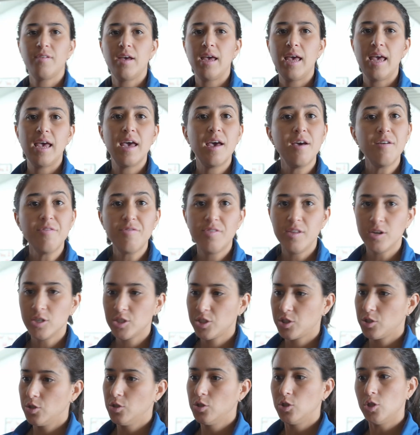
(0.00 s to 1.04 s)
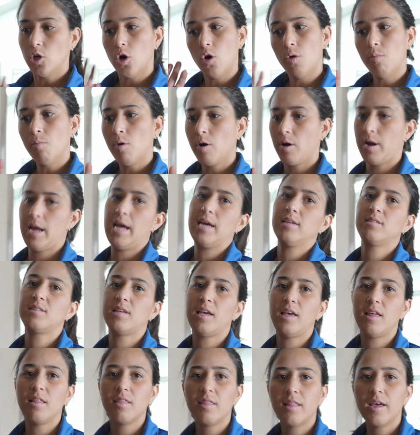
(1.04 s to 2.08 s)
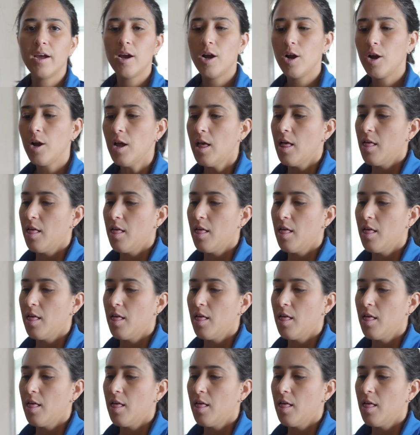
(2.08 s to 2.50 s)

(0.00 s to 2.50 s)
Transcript: If there's no more eggs in there,